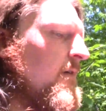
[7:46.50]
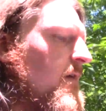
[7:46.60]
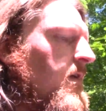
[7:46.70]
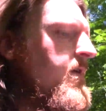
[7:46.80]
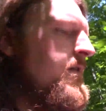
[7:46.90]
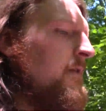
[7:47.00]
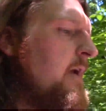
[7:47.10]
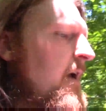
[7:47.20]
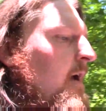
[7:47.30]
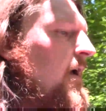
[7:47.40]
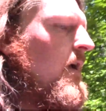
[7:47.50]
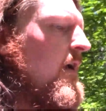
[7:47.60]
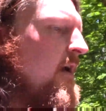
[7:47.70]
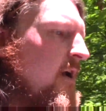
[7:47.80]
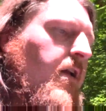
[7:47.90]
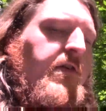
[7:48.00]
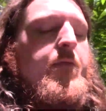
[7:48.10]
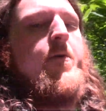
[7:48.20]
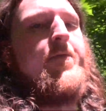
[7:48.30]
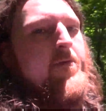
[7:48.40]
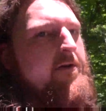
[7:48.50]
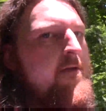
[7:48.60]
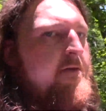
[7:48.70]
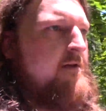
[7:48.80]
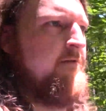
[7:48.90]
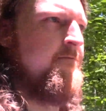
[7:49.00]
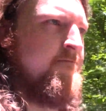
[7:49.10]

And I just want the real thing.